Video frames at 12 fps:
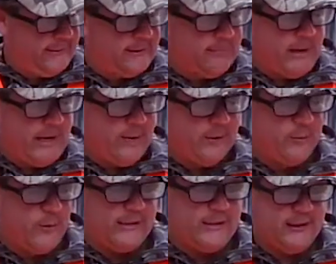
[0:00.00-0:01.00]
somebody was
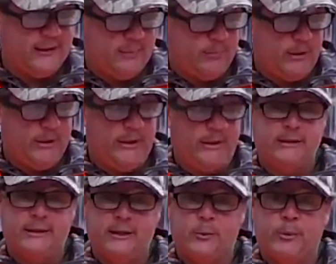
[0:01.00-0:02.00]
watching them
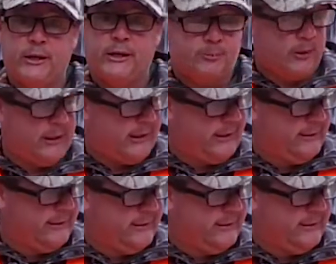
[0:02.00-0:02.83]
little pigs play.